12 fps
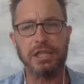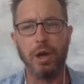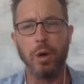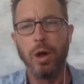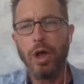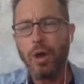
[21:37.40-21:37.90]

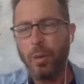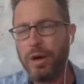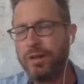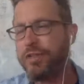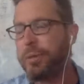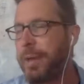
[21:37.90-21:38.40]
so one
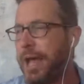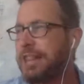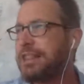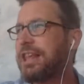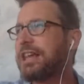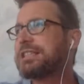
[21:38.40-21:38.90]
of the main
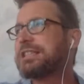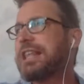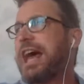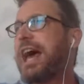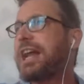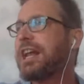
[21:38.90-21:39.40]
things
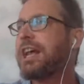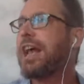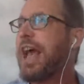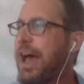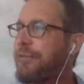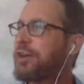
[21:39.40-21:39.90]
that
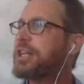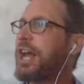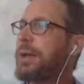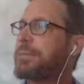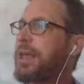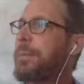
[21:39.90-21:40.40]
every
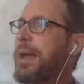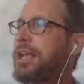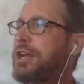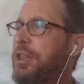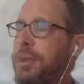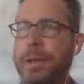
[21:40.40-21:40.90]
time they
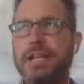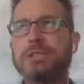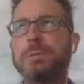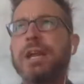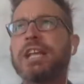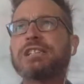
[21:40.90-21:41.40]
made as
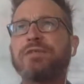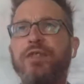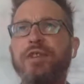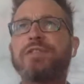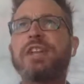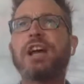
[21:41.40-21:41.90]
many as
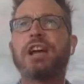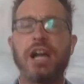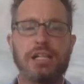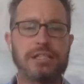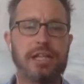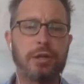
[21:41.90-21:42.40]
50
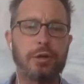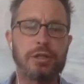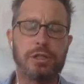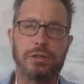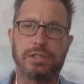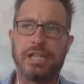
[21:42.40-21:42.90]

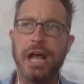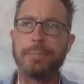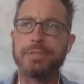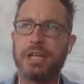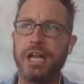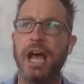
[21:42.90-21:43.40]
unconstitutional
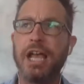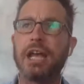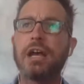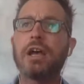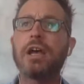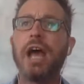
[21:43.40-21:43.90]
stops a night
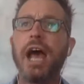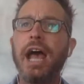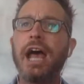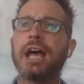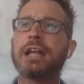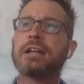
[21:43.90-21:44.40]

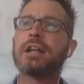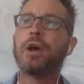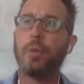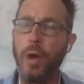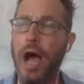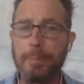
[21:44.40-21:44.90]
and
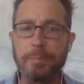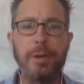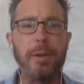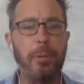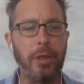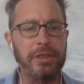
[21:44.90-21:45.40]
robbed
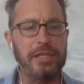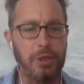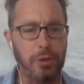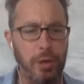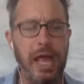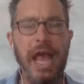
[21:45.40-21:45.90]
people. And this
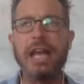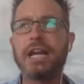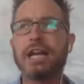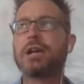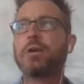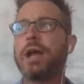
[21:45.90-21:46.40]

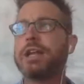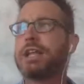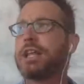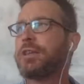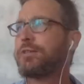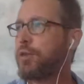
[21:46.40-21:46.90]
created a great
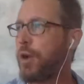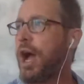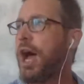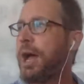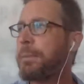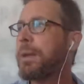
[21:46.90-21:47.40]
deal of
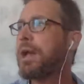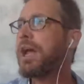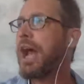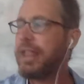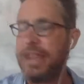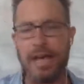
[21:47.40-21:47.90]
crime.
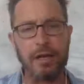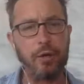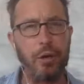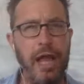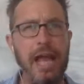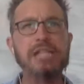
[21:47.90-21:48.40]
And that
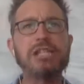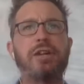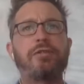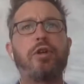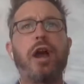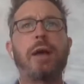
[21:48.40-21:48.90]
creation
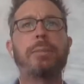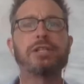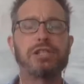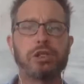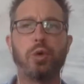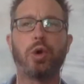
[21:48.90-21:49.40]
of crime
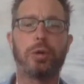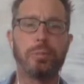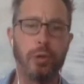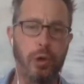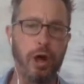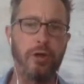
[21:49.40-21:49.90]
ensured
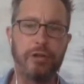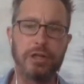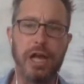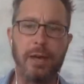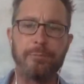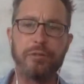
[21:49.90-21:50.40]
more
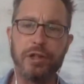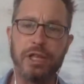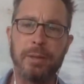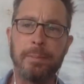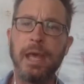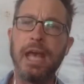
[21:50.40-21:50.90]
overtime for
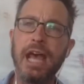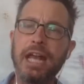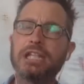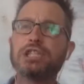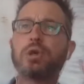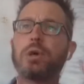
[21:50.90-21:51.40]
them and
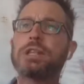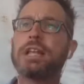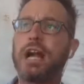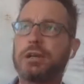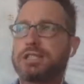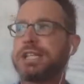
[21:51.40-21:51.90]
ensured that
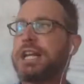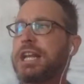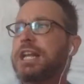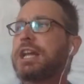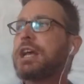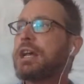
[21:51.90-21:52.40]
our city